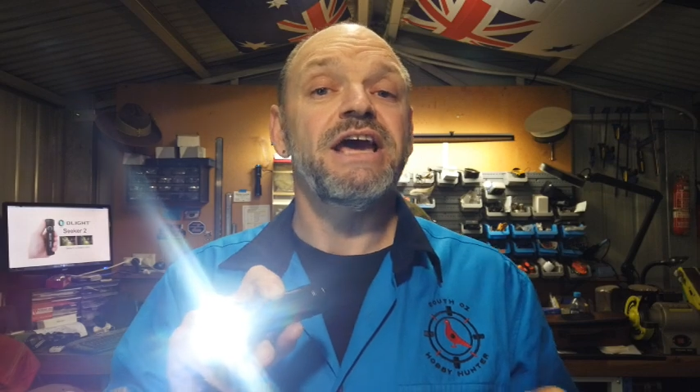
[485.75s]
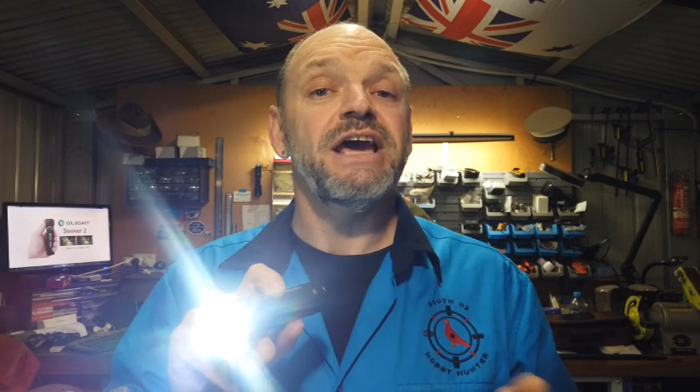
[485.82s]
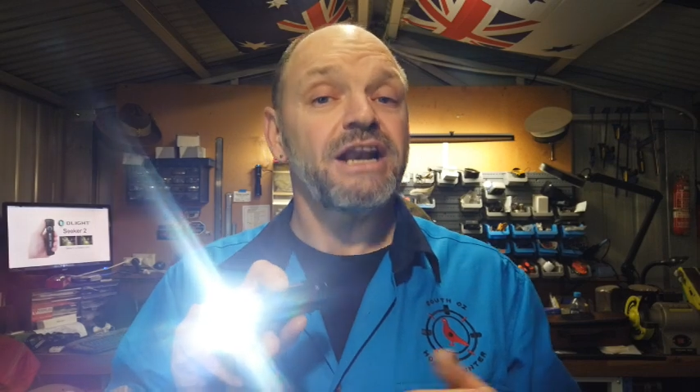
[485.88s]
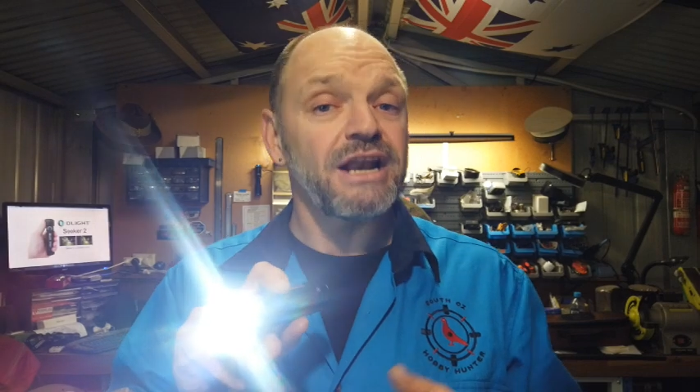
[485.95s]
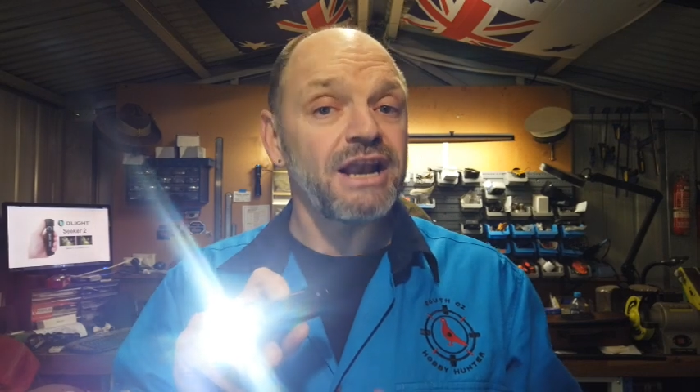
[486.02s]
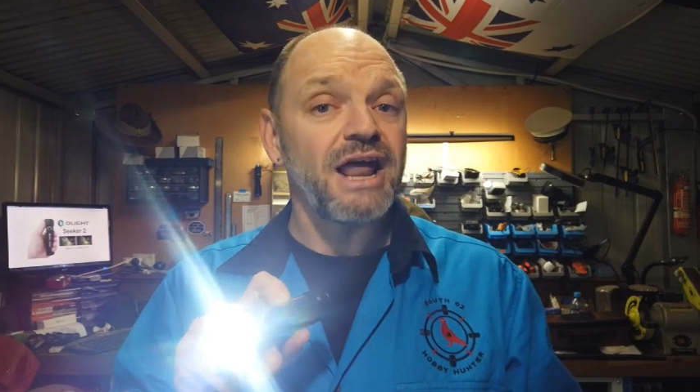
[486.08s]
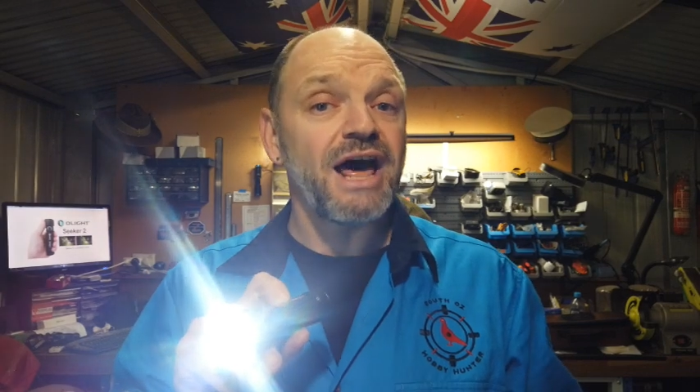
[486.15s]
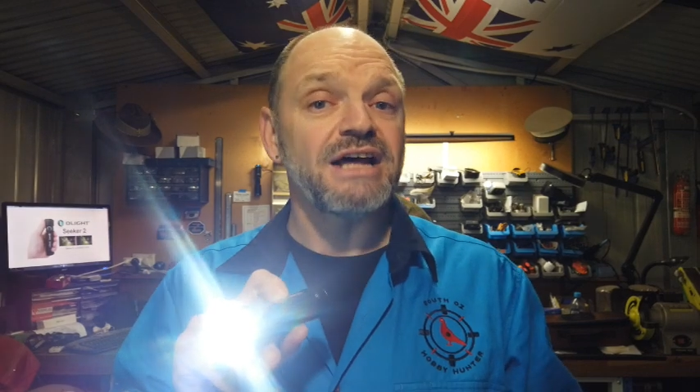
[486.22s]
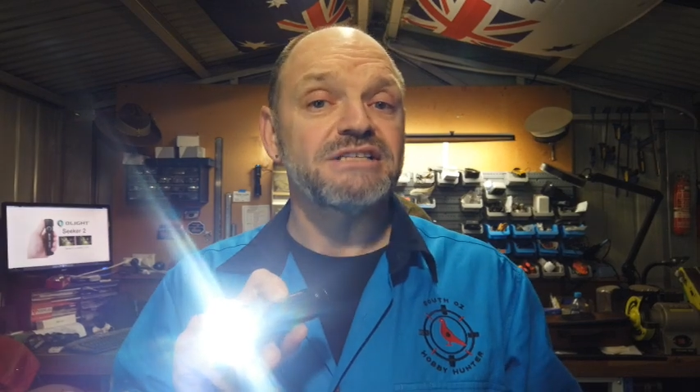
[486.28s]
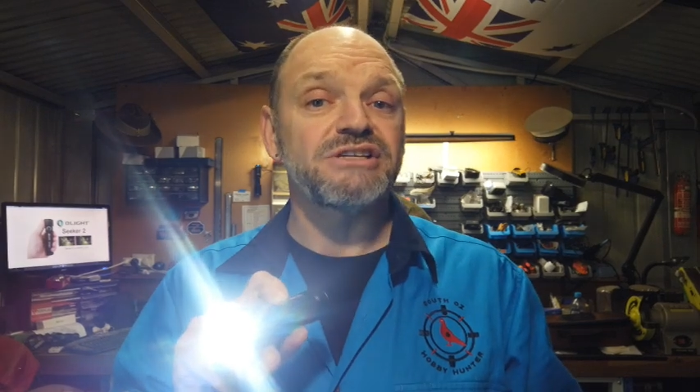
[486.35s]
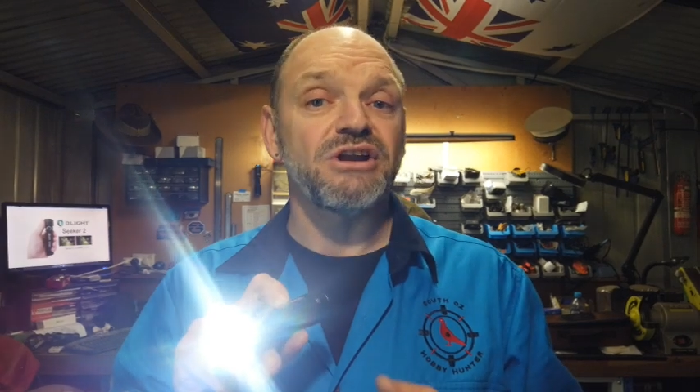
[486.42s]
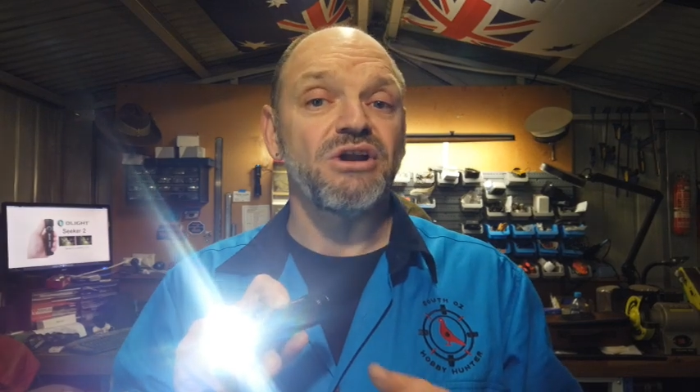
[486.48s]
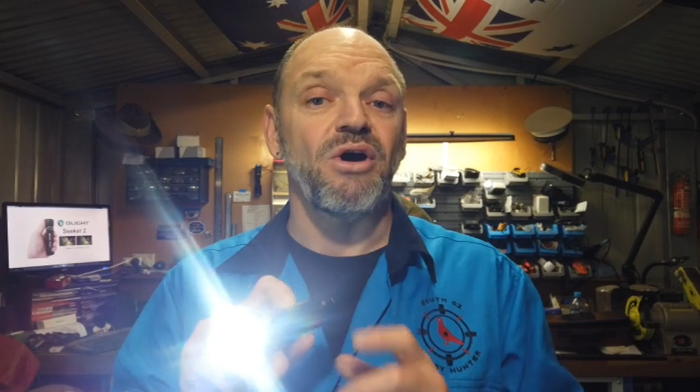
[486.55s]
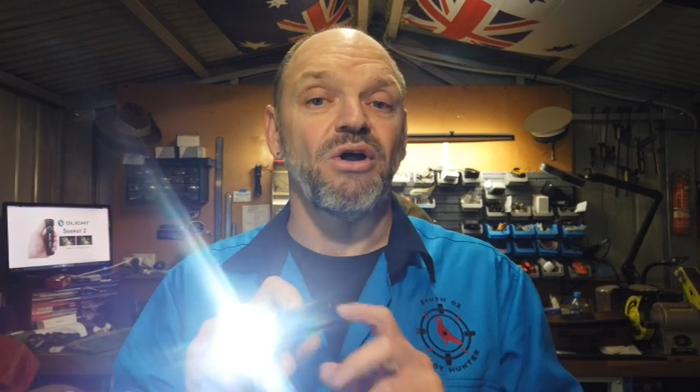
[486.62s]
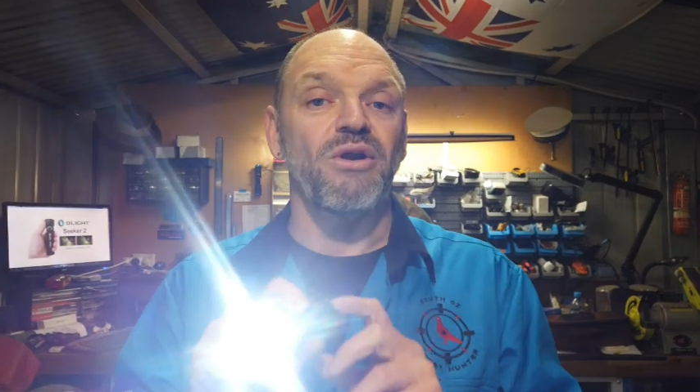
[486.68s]
it'll last
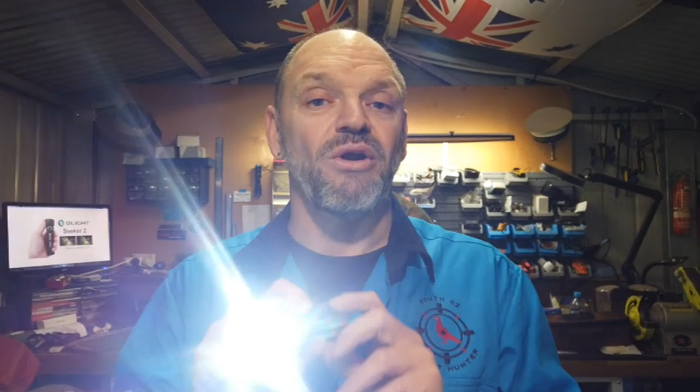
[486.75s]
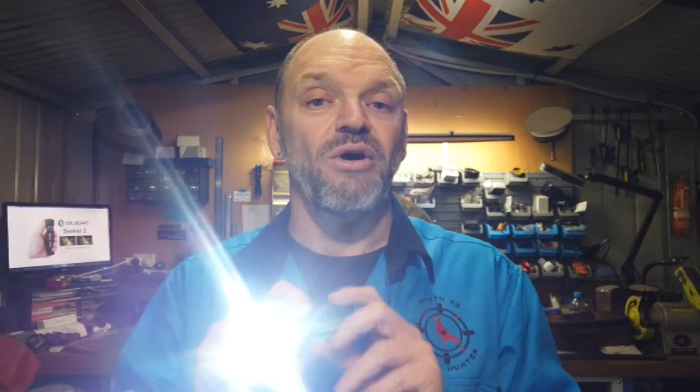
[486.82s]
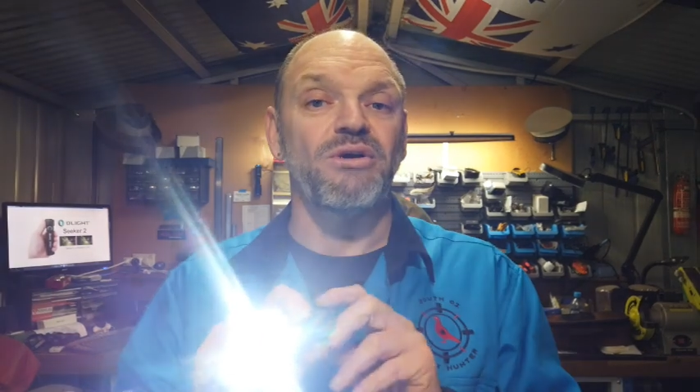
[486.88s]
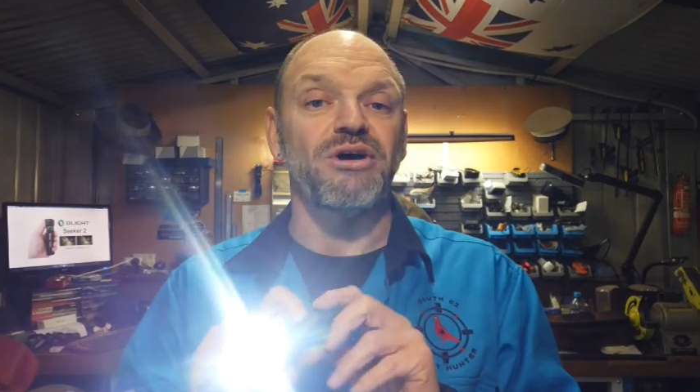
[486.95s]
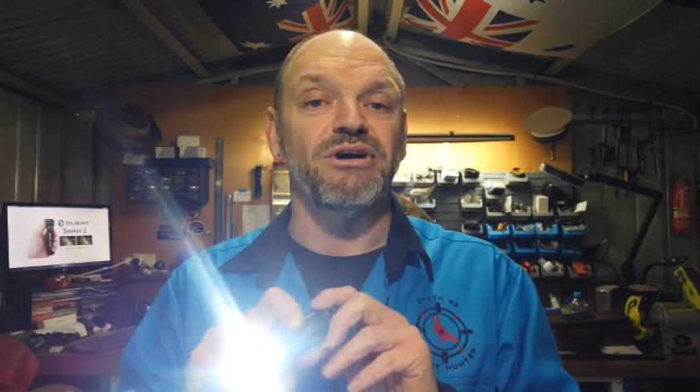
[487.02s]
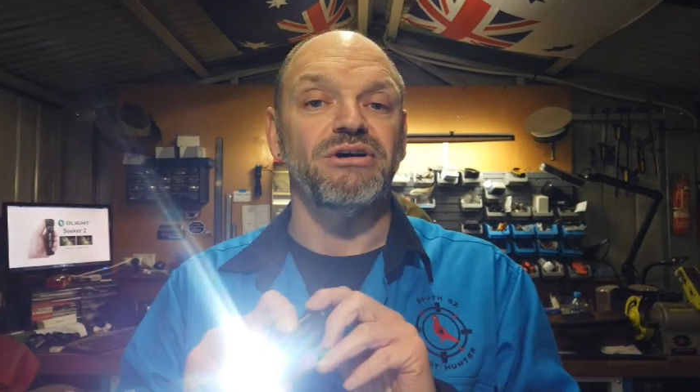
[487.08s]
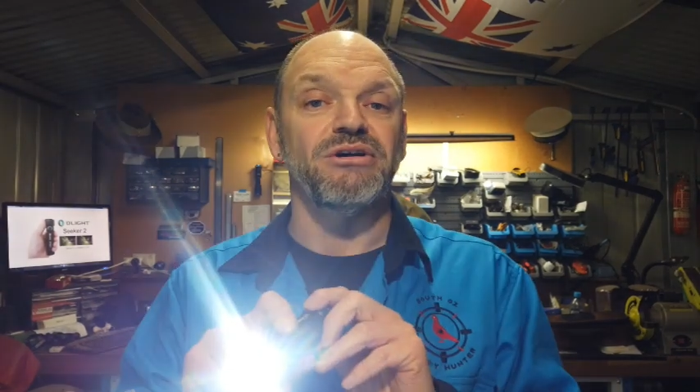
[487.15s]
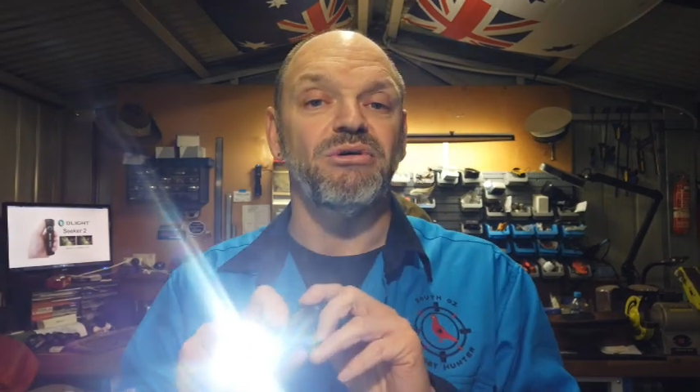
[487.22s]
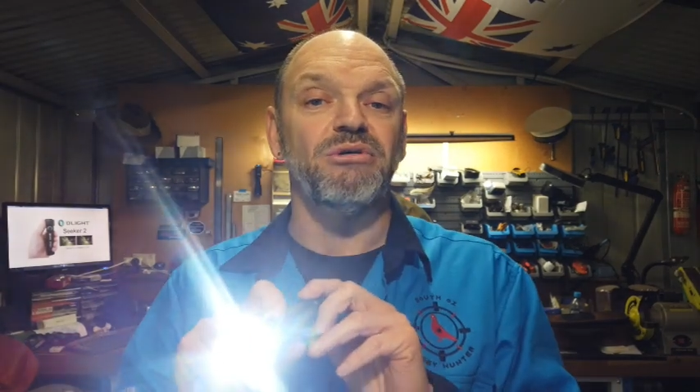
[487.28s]
a lot longer,